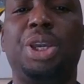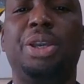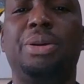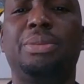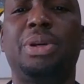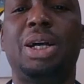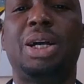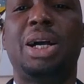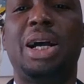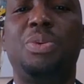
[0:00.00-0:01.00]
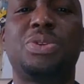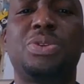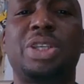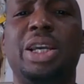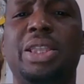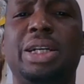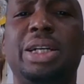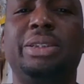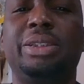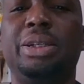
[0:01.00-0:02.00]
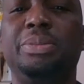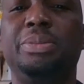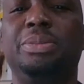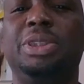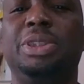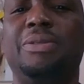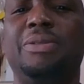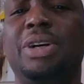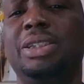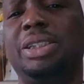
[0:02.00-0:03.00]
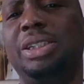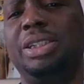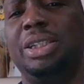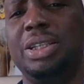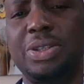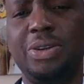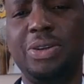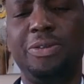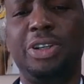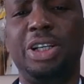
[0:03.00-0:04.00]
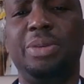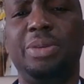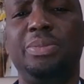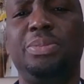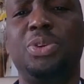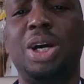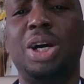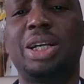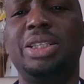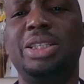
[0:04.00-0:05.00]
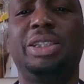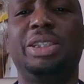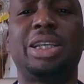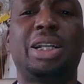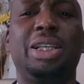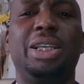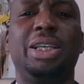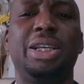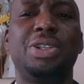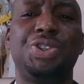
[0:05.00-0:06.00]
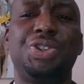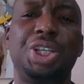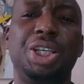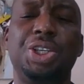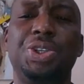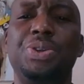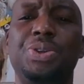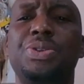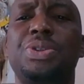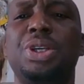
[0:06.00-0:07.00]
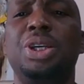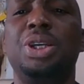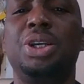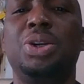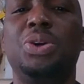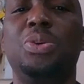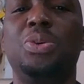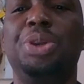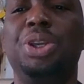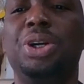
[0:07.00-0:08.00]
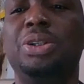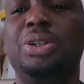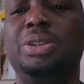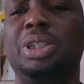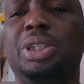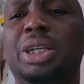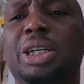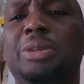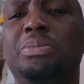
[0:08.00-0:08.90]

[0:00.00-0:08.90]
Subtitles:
Okay. I will say that the advantages of proactively tackling ESG issues go beyond